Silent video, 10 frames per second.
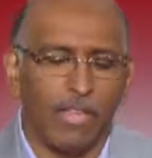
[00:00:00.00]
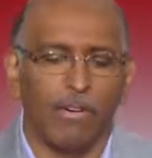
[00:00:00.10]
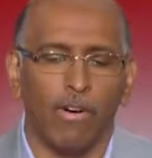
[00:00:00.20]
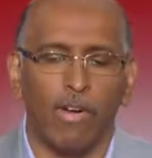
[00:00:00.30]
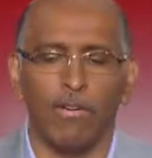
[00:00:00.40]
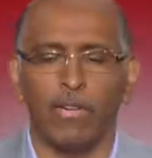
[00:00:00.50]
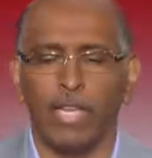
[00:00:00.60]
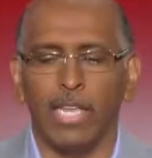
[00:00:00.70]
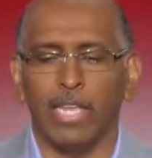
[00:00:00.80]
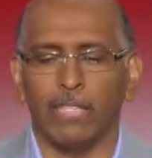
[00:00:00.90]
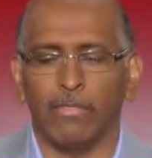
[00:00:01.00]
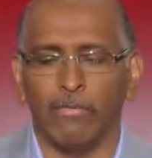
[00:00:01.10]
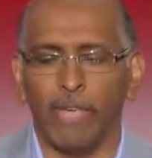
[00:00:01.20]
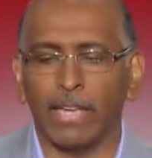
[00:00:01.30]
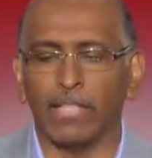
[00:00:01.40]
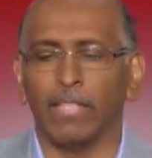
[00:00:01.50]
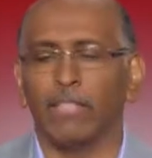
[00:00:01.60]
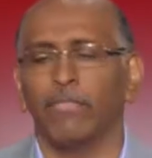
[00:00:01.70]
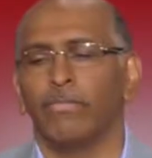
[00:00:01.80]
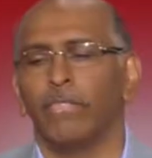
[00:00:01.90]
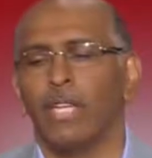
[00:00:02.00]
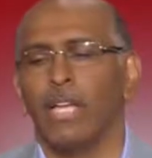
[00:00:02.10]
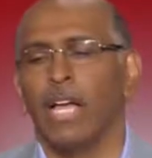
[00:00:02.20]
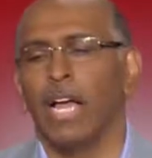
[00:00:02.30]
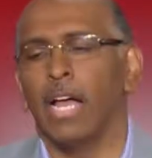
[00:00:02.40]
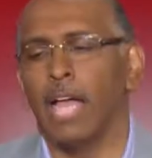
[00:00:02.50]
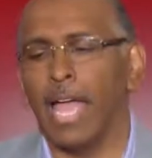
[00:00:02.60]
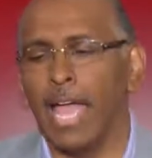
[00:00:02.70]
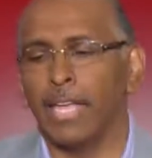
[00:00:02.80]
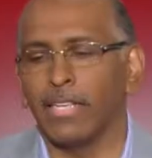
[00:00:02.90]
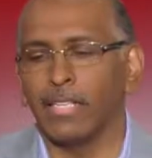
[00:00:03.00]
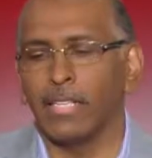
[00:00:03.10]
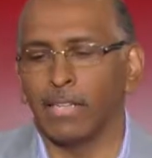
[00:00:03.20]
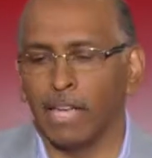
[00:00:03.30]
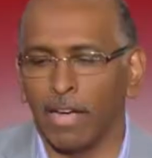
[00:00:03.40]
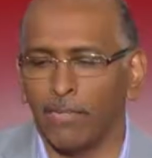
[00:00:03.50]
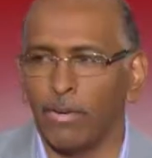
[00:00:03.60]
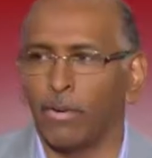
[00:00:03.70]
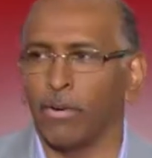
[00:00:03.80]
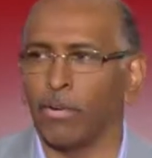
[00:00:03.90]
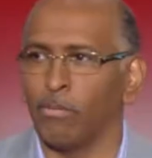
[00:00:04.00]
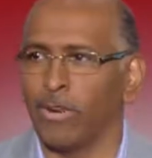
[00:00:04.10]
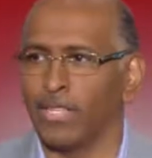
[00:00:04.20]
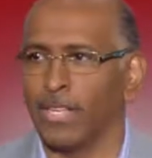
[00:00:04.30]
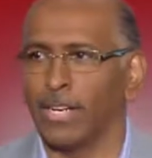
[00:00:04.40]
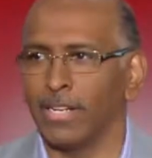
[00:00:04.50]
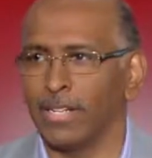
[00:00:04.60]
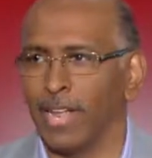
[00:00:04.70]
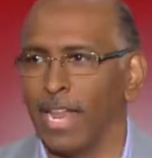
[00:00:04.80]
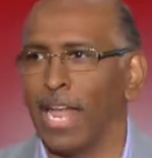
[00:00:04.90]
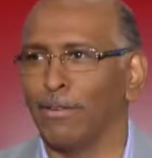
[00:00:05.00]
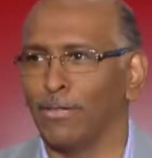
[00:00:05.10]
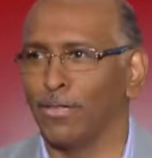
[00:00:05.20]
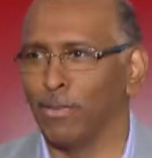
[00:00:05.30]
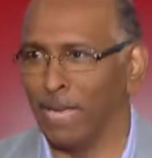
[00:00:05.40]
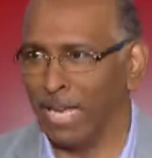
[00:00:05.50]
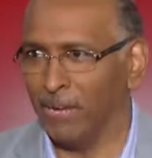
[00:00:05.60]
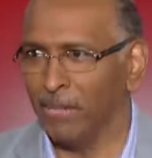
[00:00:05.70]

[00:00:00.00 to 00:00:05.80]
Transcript: You're only as effective as the governor or the president allows you to be.